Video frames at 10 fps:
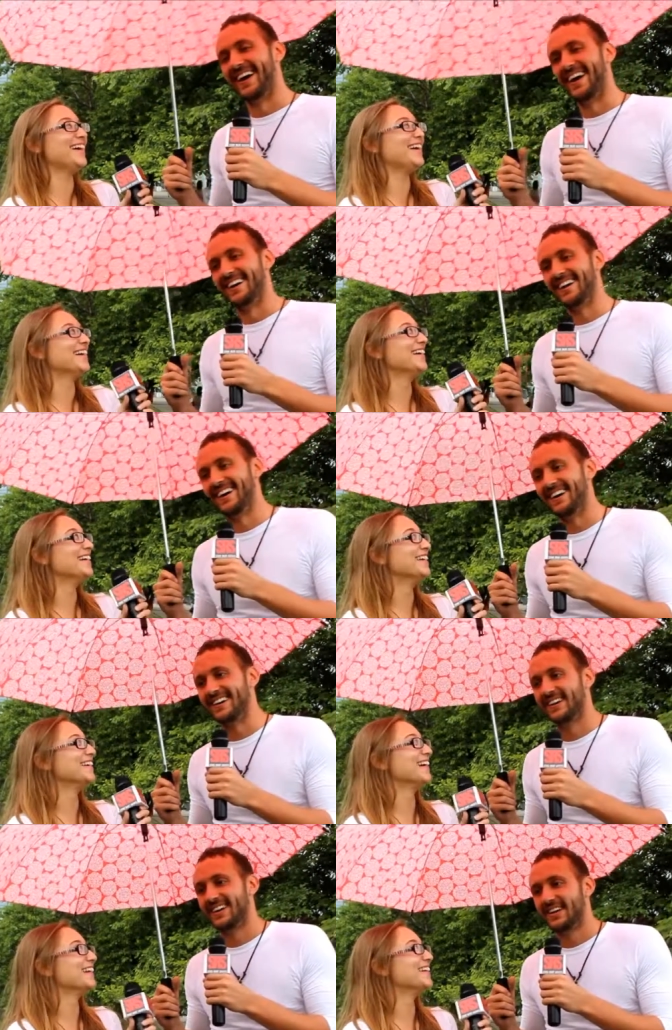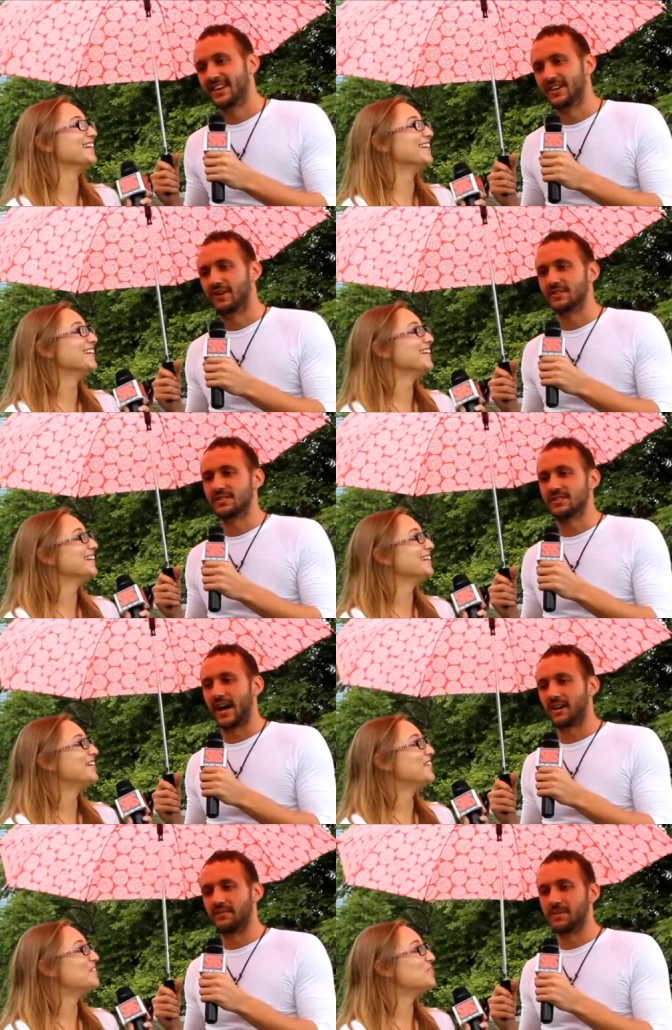Speaker 1: and uh, you know, it
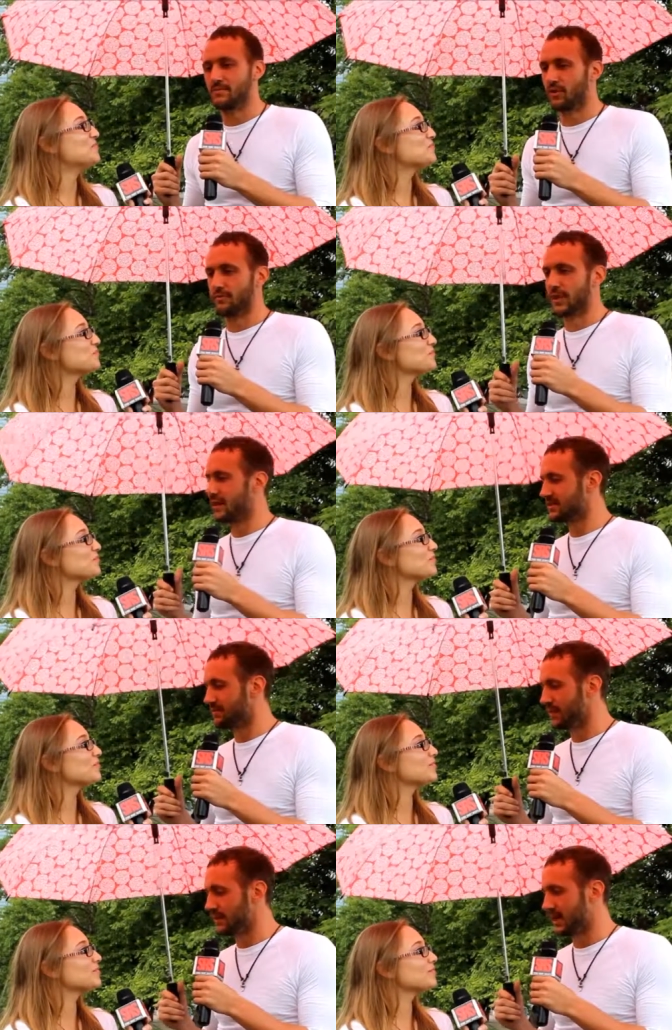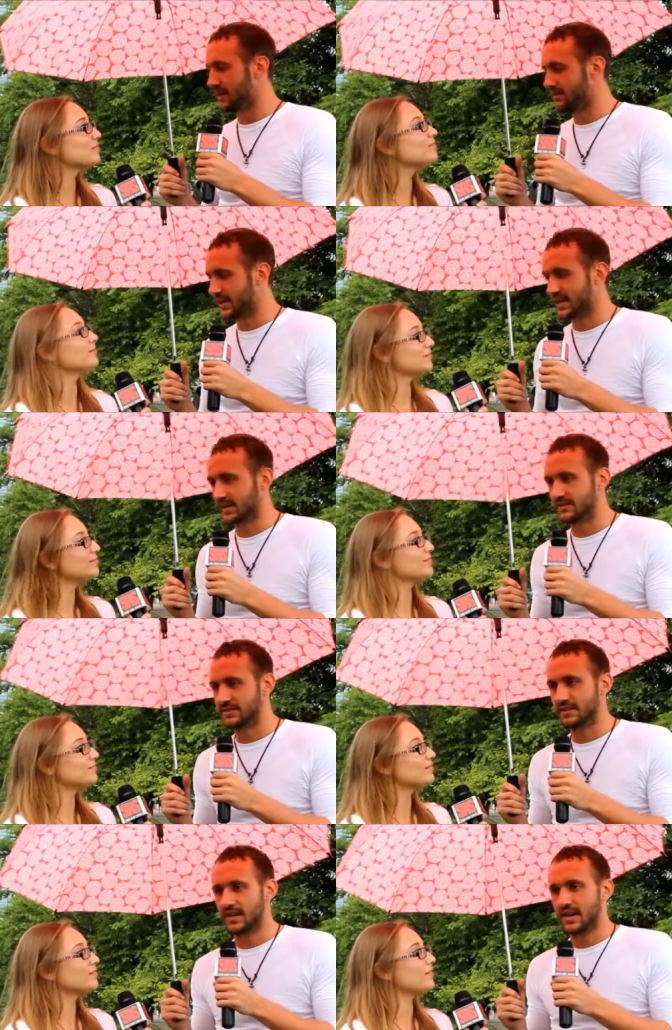just I couldn't be more blessed to be there
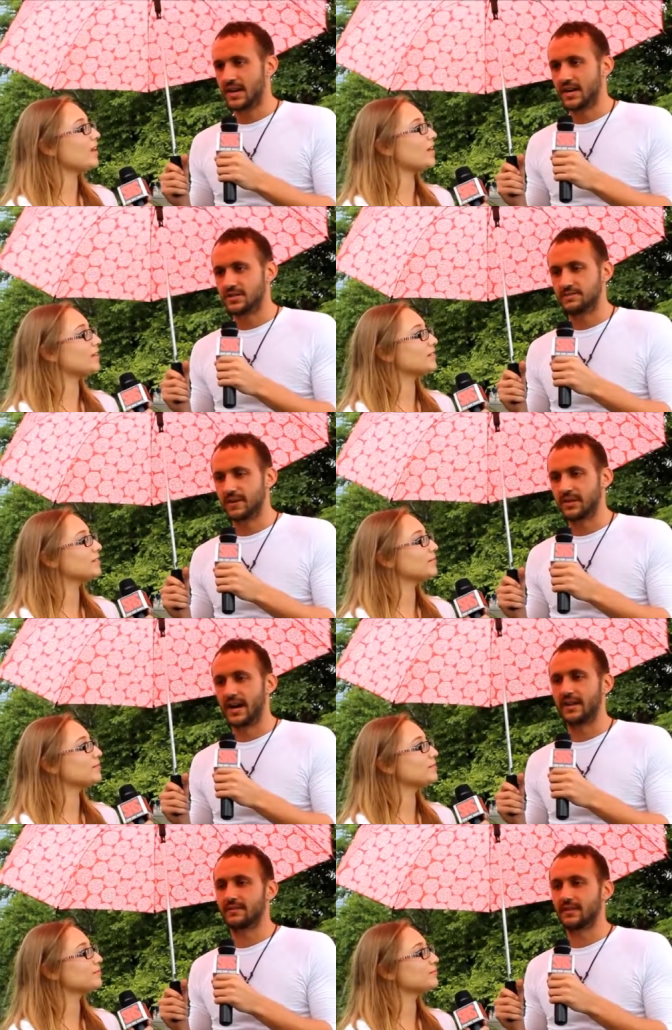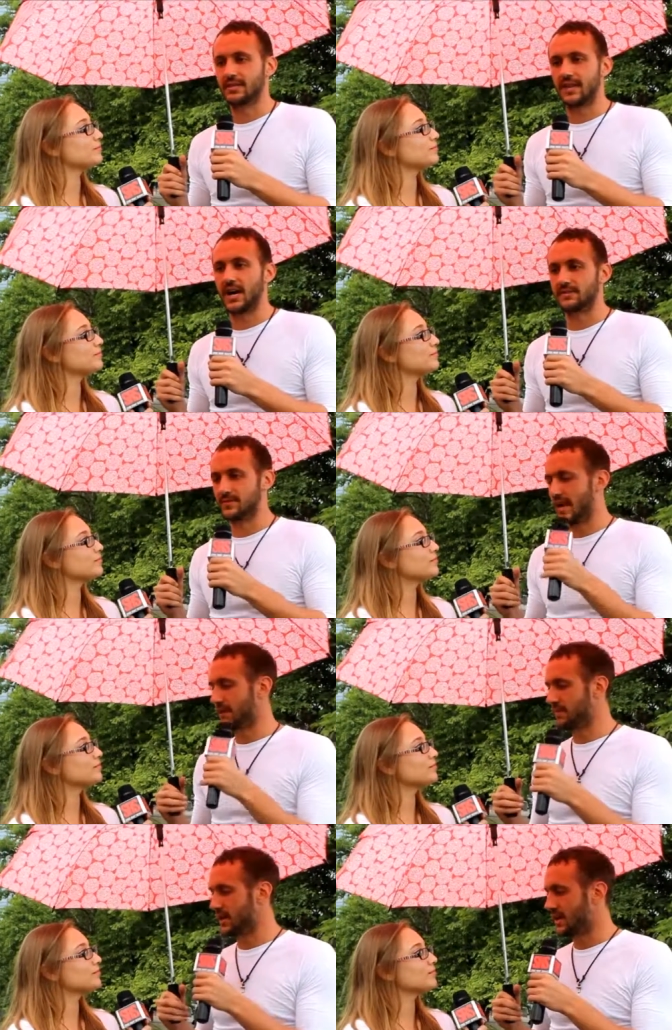because yeah. it's just been like these guys have
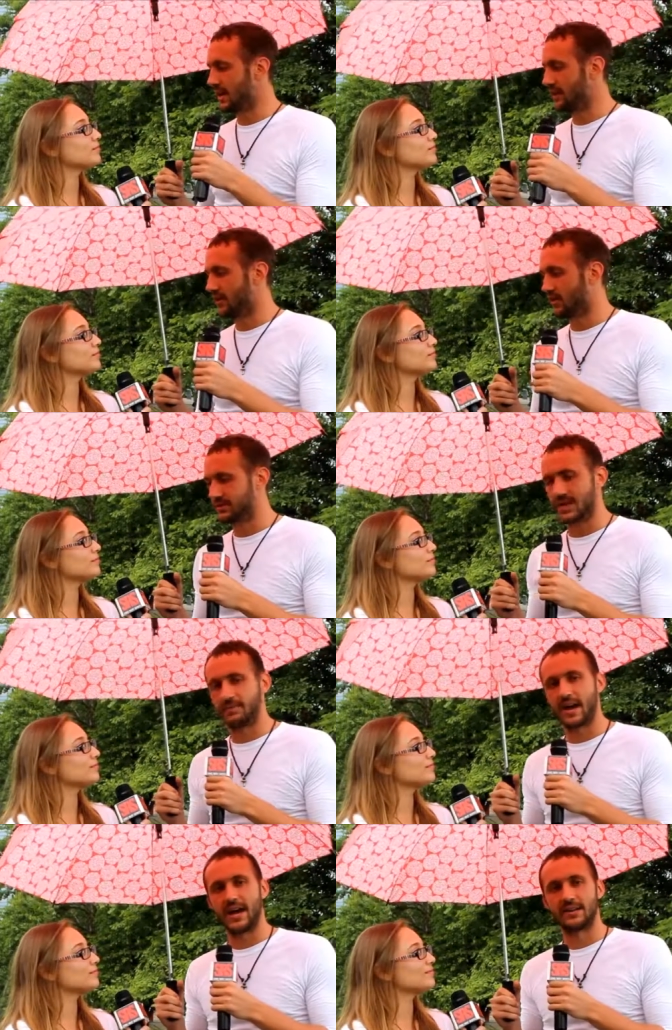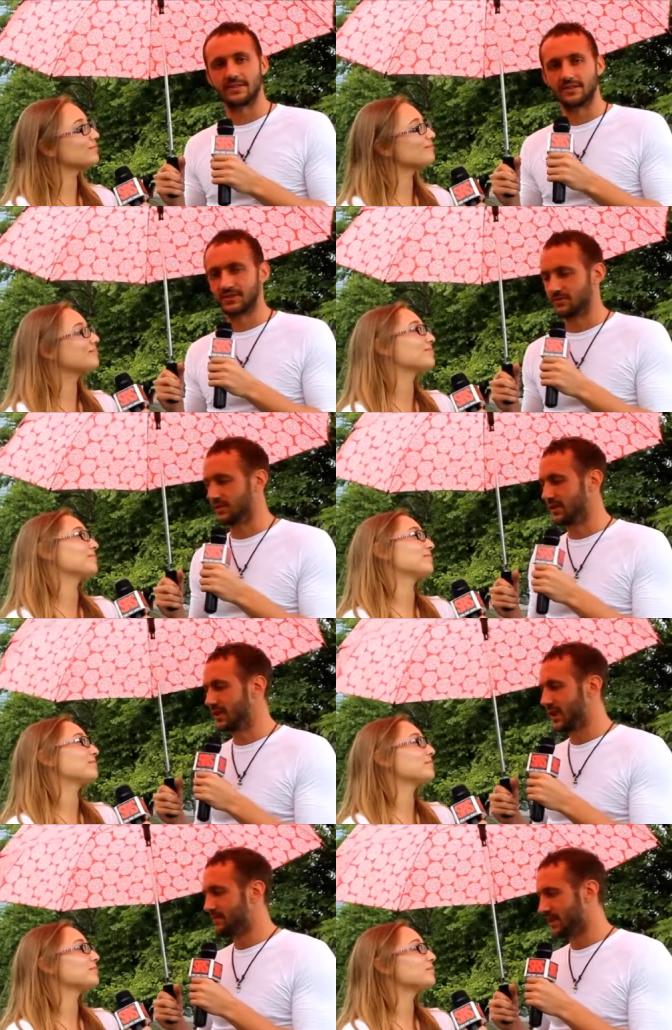taken me in, the whole team has, and just
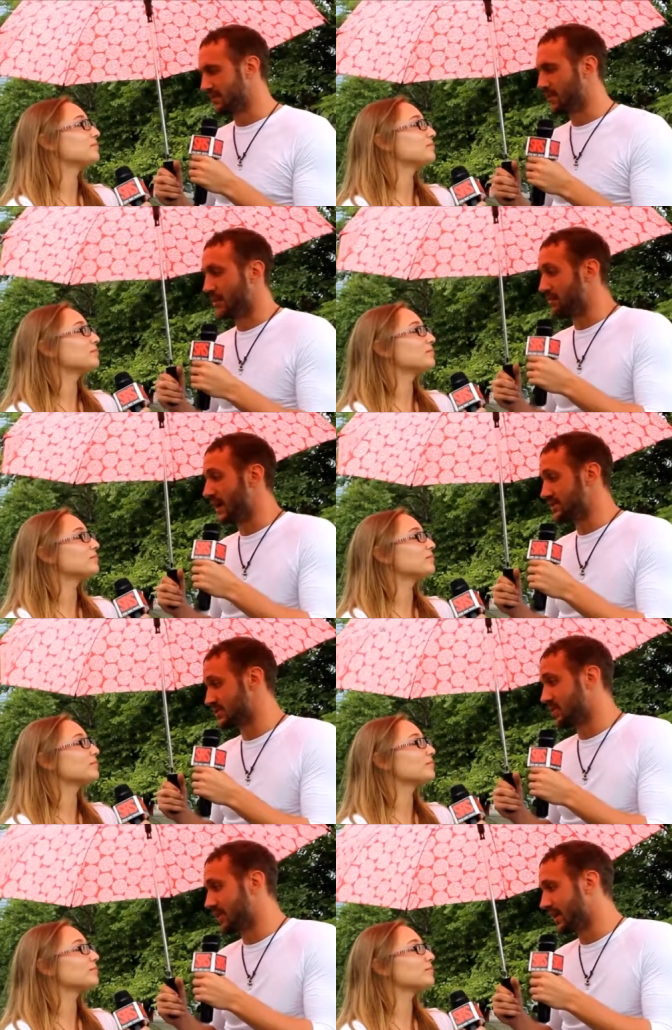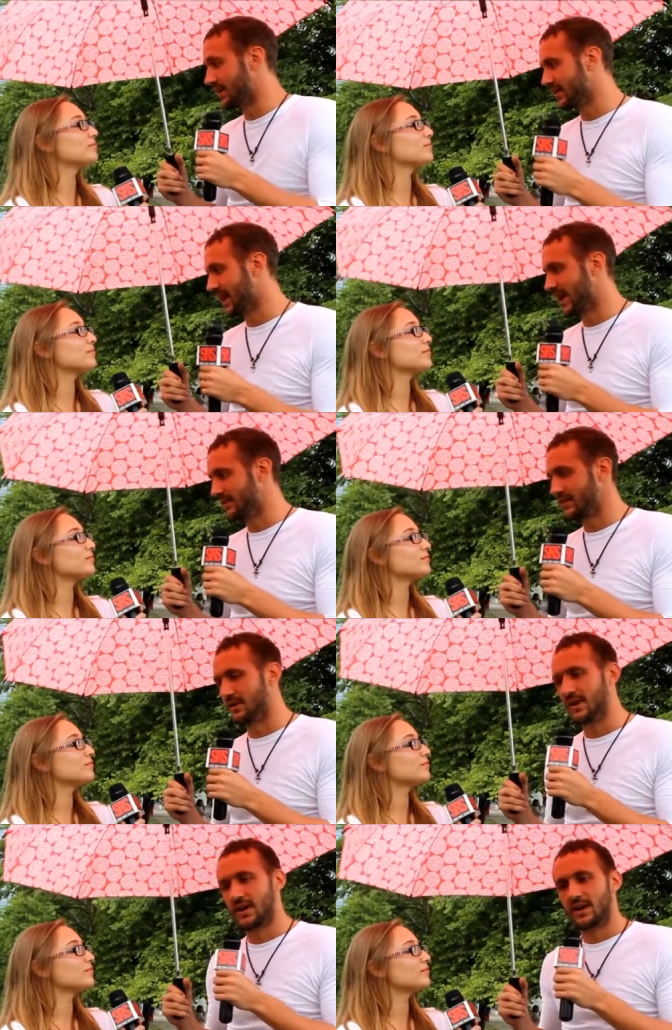really become part of my story. And
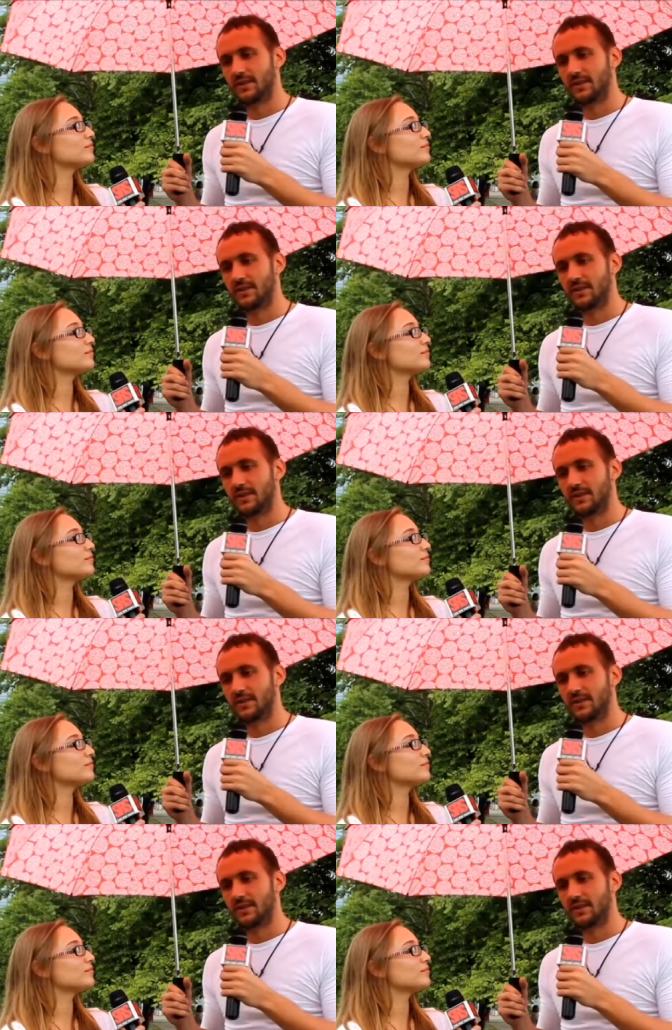they're